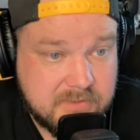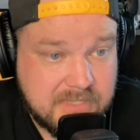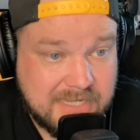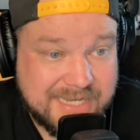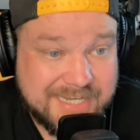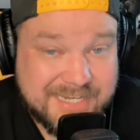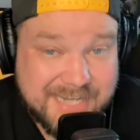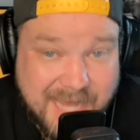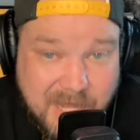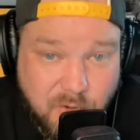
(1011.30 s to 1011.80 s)

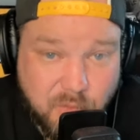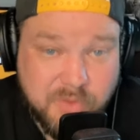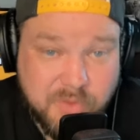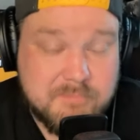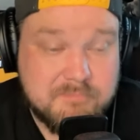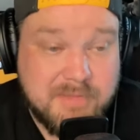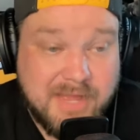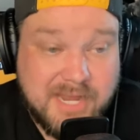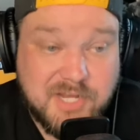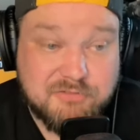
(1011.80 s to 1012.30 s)
in not only
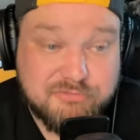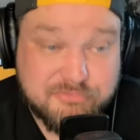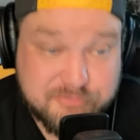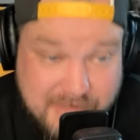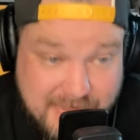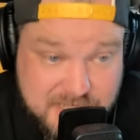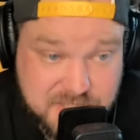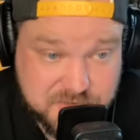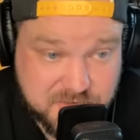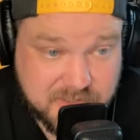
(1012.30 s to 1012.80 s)

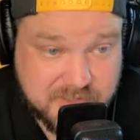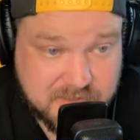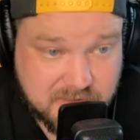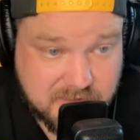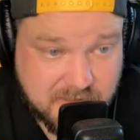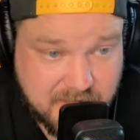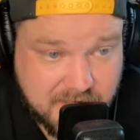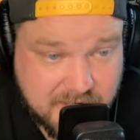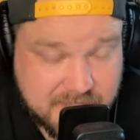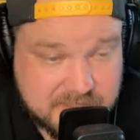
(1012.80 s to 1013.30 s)
manufacturing the
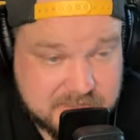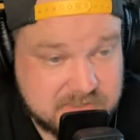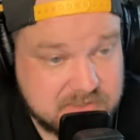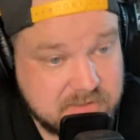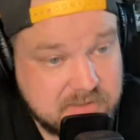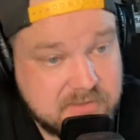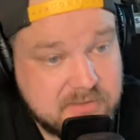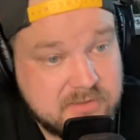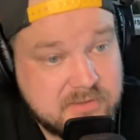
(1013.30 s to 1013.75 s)
lies,